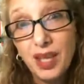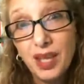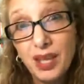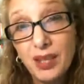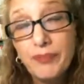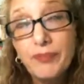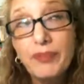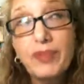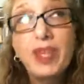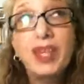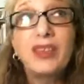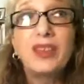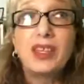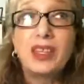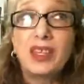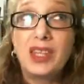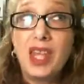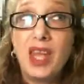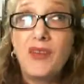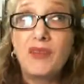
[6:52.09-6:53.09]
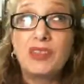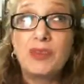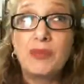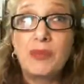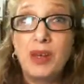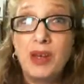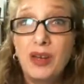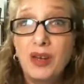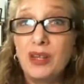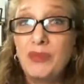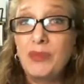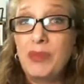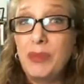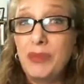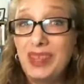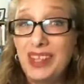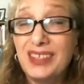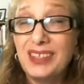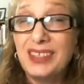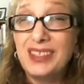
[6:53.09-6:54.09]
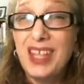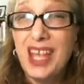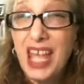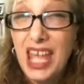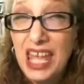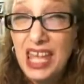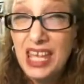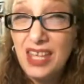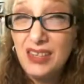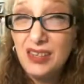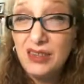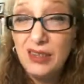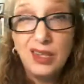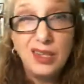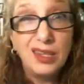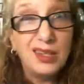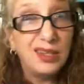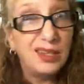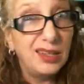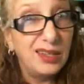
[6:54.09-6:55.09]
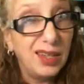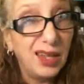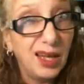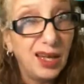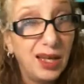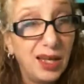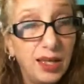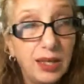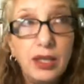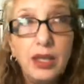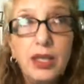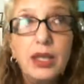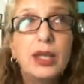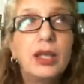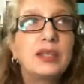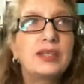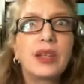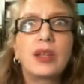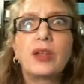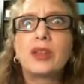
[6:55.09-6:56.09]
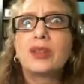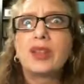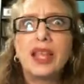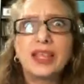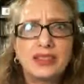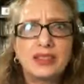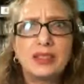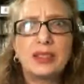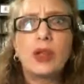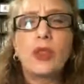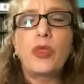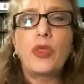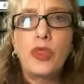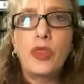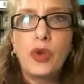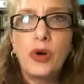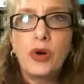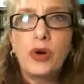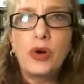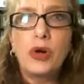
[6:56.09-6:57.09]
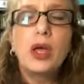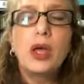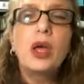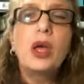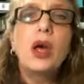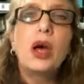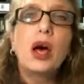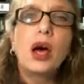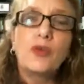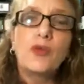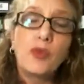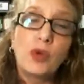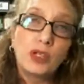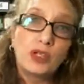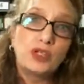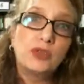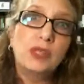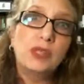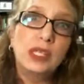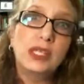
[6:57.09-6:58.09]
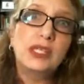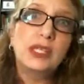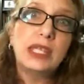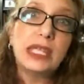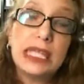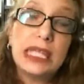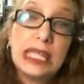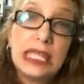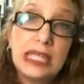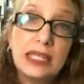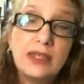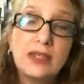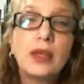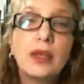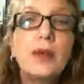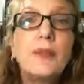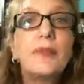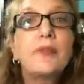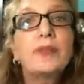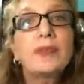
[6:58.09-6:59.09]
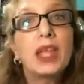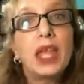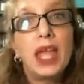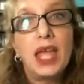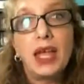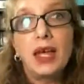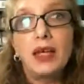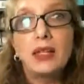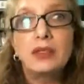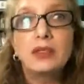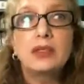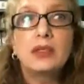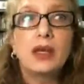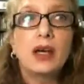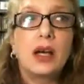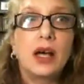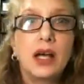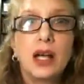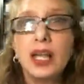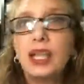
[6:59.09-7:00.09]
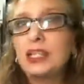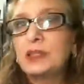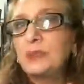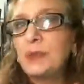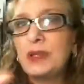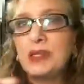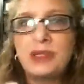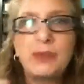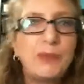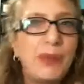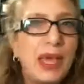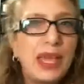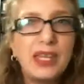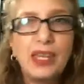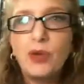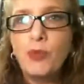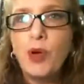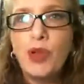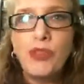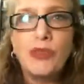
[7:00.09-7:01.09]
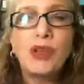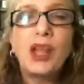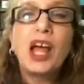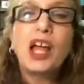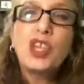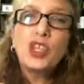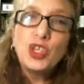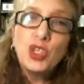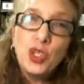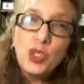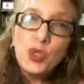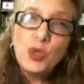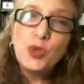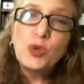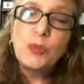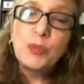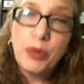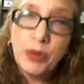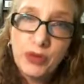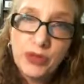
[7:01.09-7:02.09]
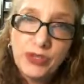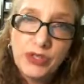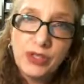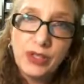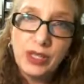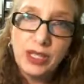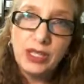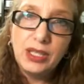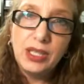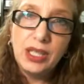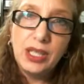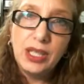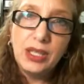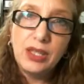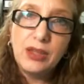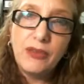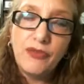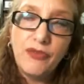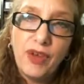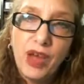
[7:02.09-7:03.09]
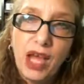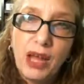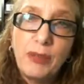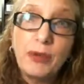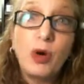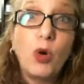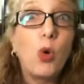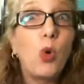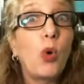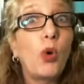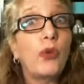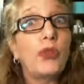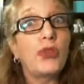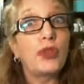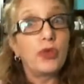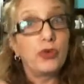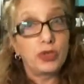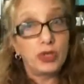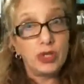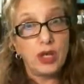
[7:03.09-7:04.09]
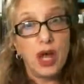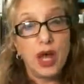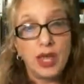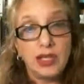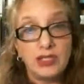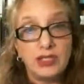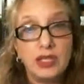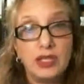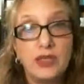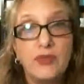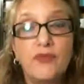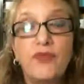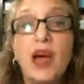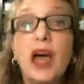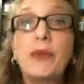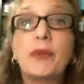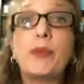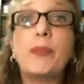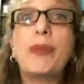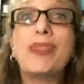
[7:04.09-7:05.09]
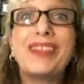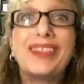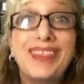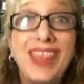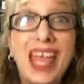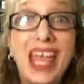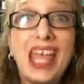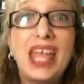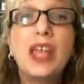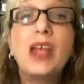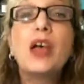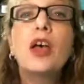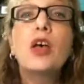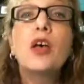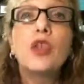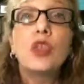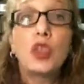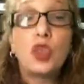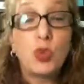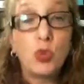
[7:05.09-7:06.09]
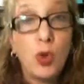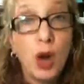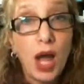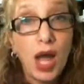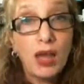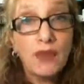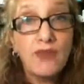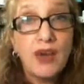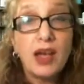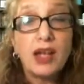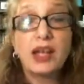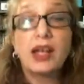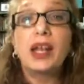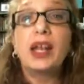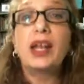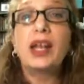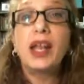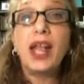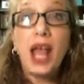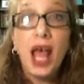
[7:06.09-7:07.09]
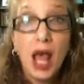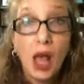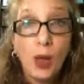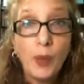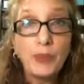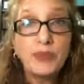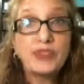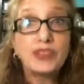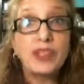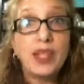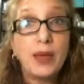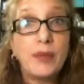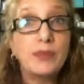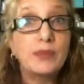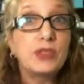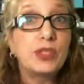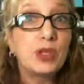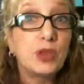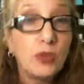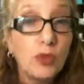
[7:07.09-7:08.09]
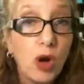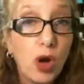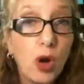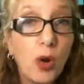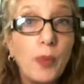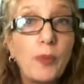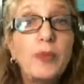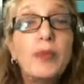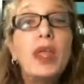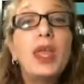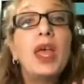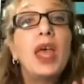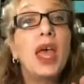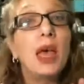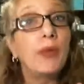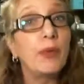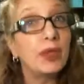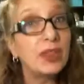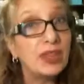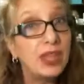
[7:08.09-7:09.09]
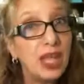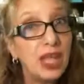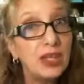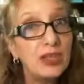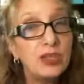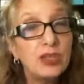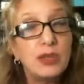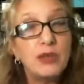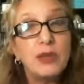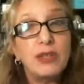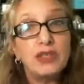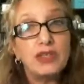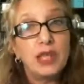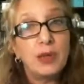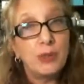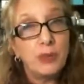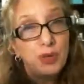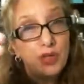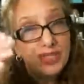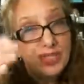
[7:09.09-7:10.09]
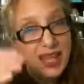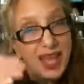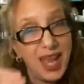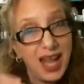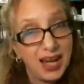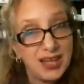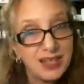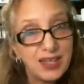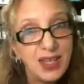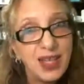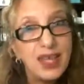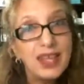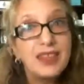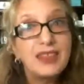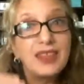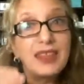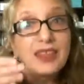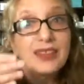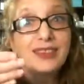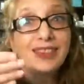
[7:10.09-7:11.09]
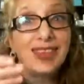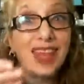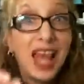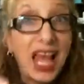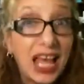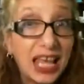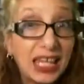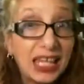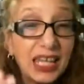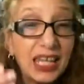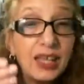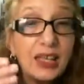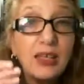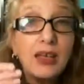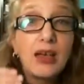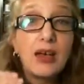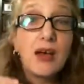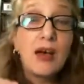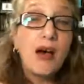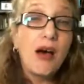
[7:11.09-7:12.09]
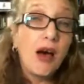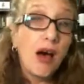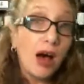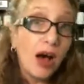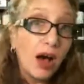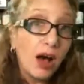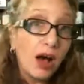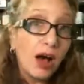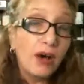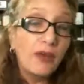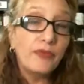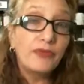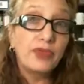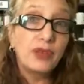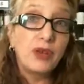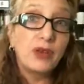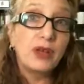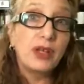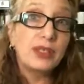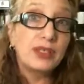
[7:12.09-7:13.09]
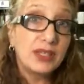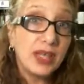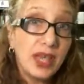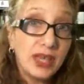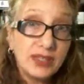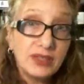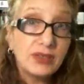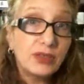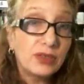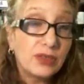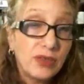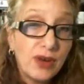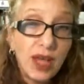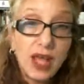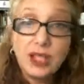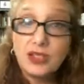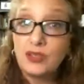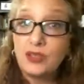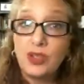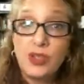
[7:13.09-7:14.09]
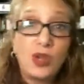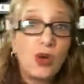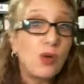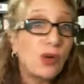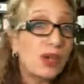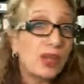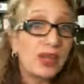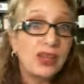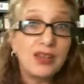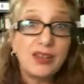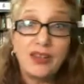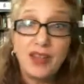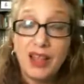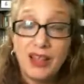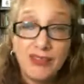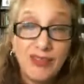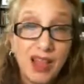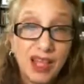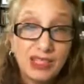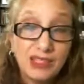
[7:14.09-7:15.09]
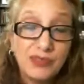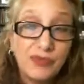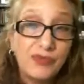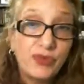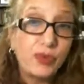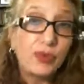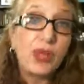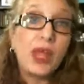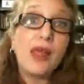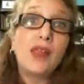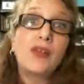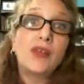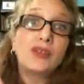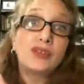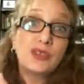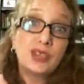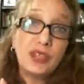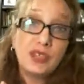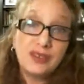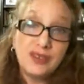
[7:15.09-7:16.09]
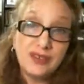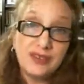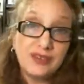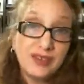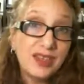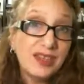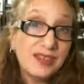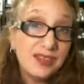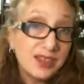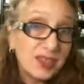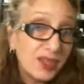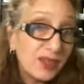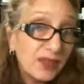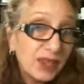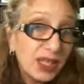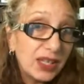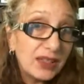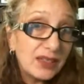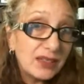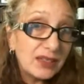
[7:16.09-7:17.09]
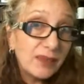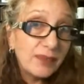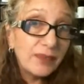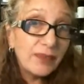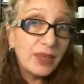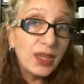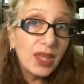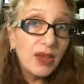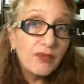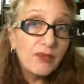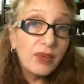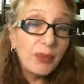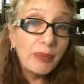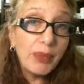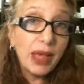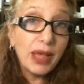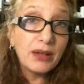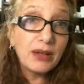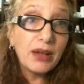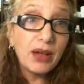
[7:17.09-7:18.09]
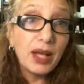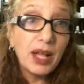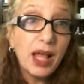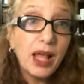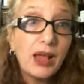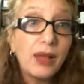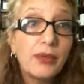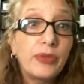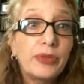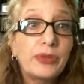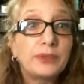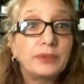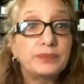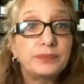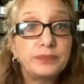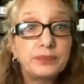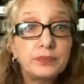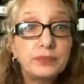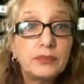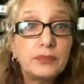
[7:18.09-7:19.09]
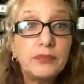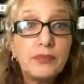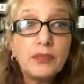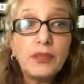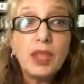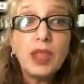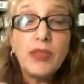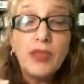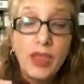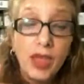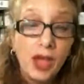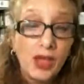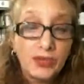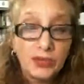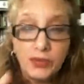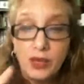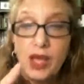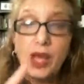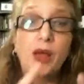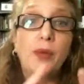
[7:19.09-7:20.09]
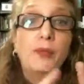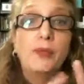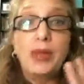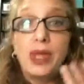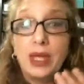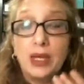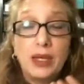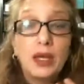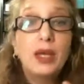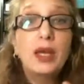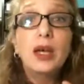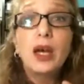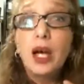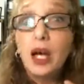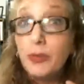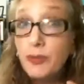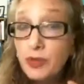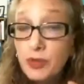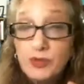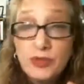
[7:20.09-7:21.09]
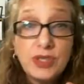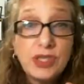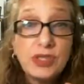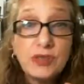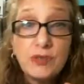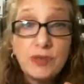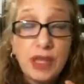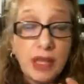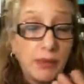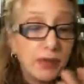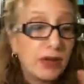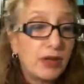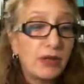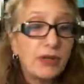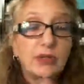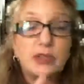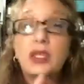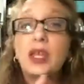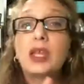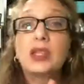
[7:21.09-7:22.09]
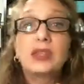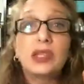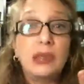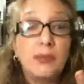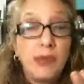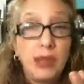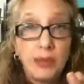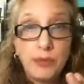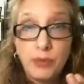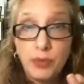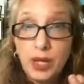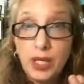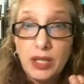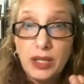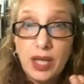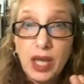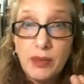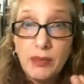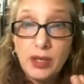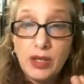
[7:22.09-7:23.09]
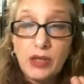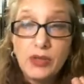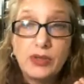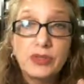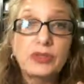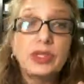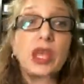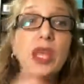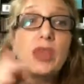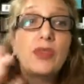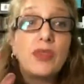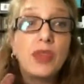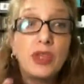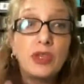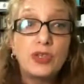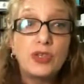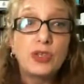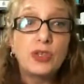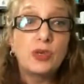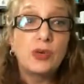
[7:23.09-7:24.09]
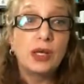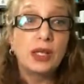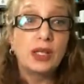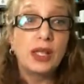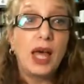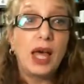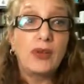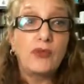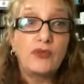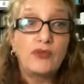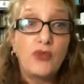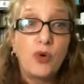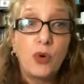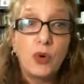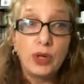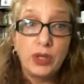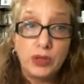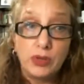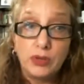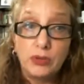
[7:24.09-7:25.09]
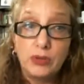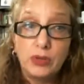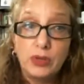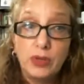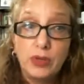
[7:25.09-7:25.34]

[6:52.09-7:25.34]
I think the average American maybe gets 8, 9. It's like less than a third of what you need to eat. And it's been debated whether or not you personally need the fiber or the good guys need the fiber, but they thrive on it. It helps them to grow. And what they do is they protect the lining of your intestinal tract so you don't get into like lots of food allergies and sensitivities from bad gut health. They also help make immune system chemicals. They make brain chemicals. They do a lot for you.